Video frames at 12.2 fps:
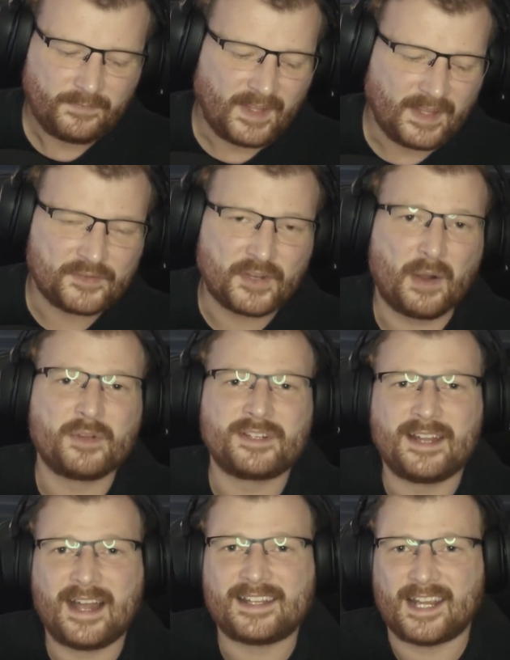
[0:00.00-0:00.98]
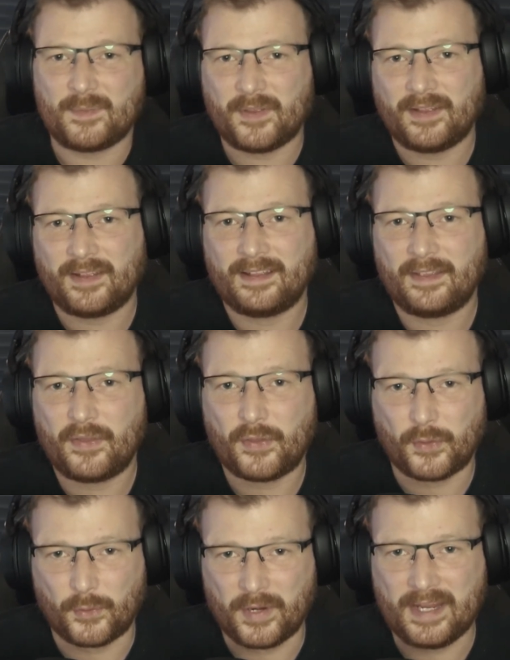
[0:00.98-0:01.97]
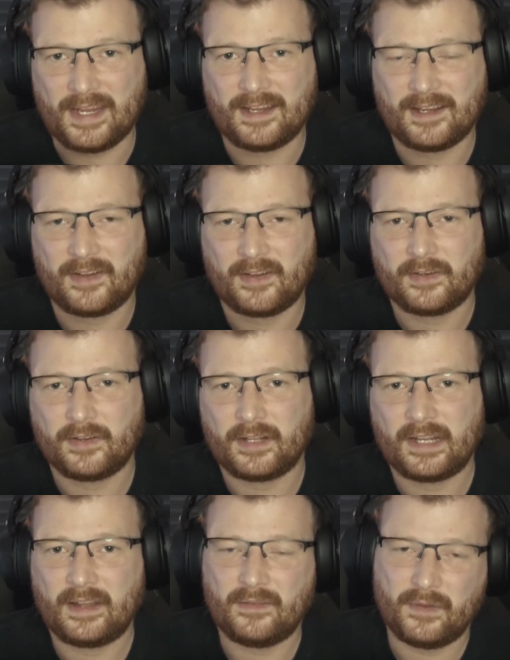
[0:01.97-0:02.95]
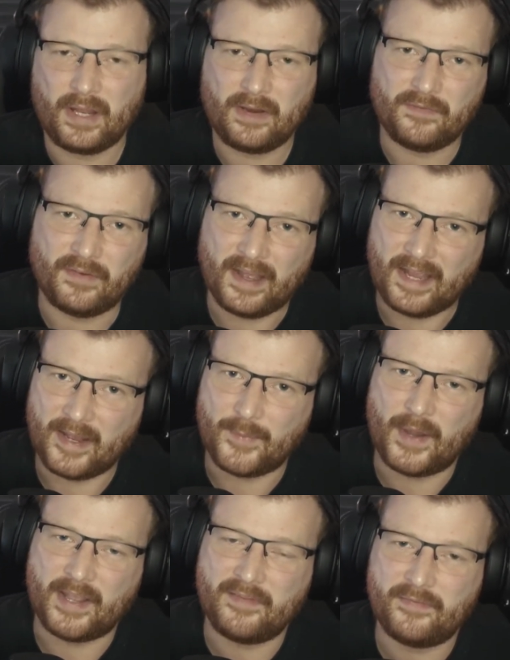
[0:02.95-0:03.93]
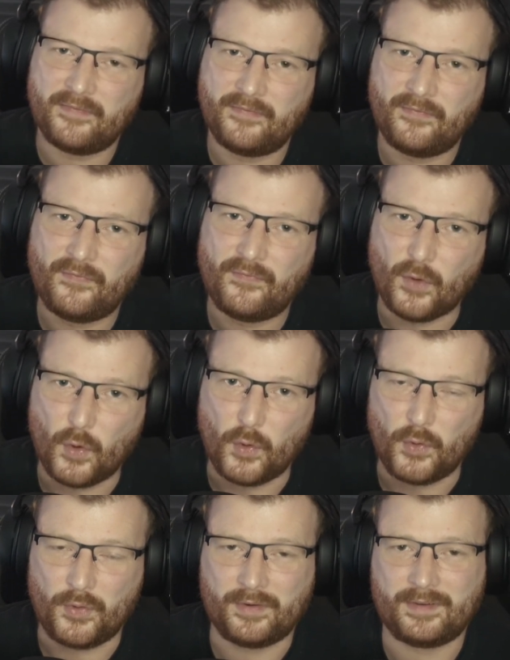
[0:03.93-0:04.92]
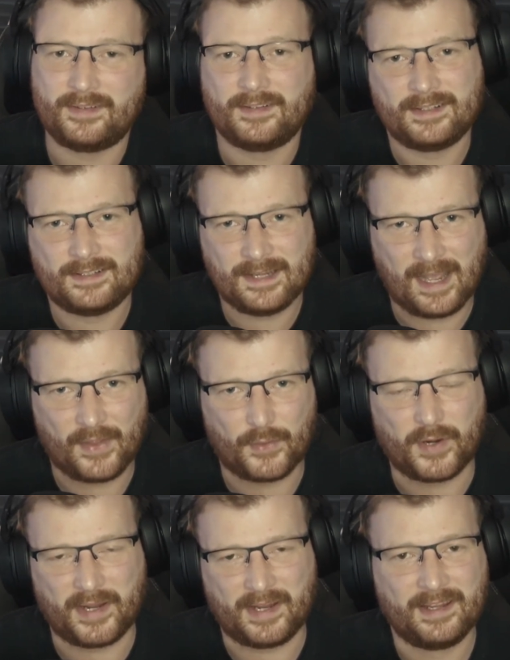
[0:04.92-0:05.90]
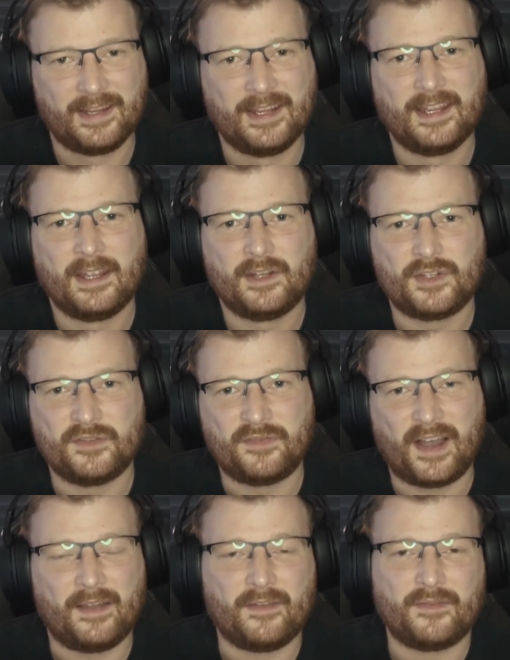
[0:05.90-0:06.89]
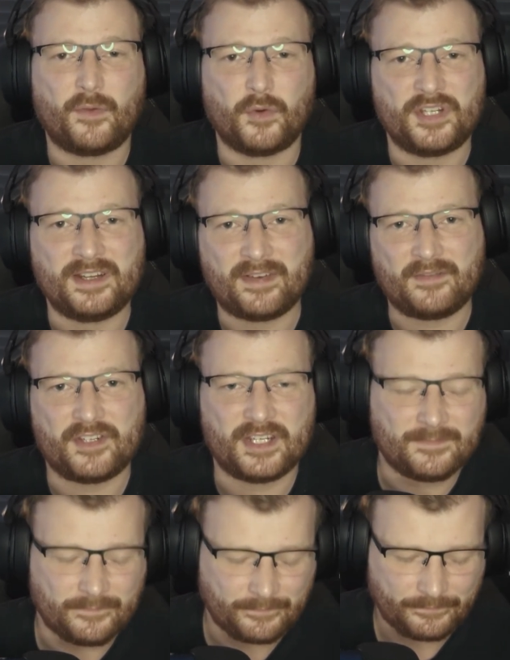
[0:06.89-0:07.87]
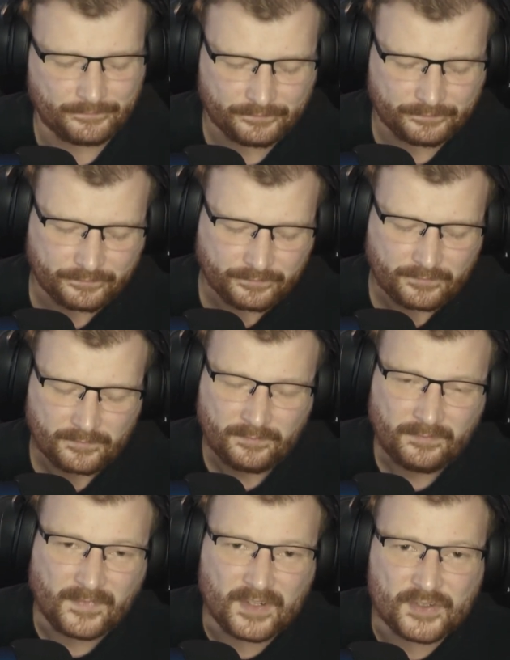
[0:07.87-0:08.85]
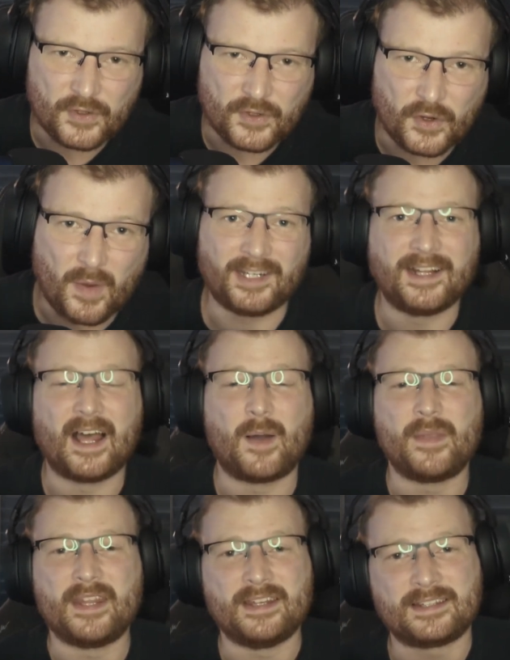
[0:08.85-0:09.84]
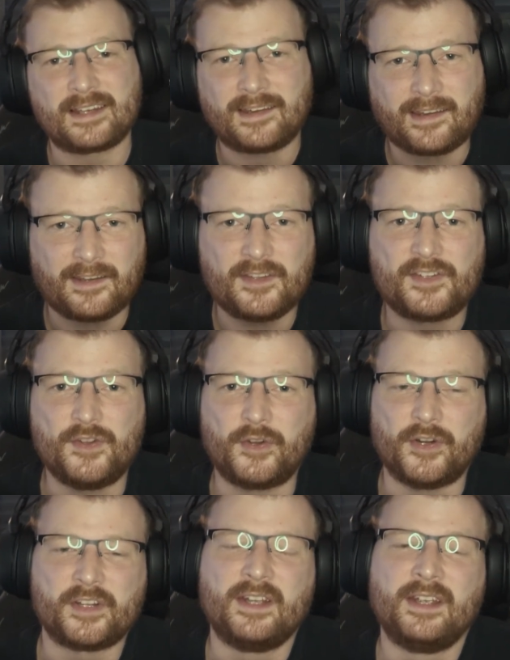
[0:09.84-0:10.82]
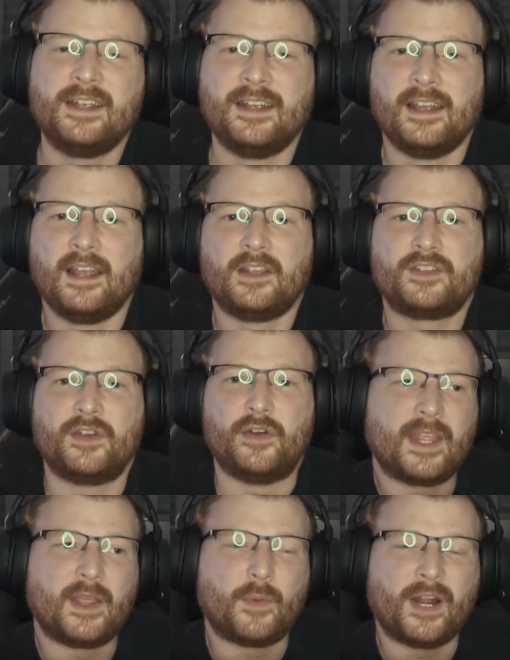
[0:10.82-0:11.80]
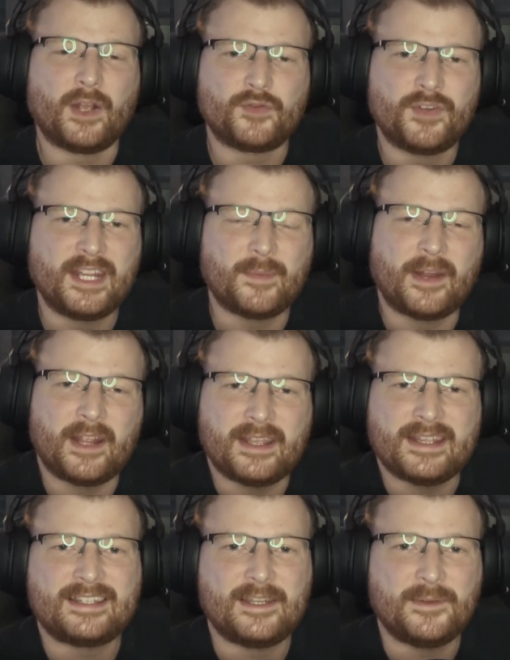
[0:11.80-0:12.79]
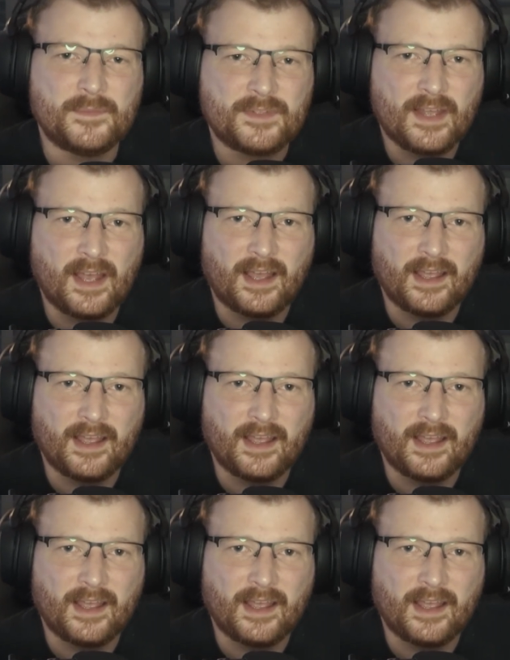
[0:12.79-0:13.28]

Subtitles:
So I was NAT type 3 via my phone tethering to 4G and 5G. So apparently that means snookered. So when I was reading about it, it seems that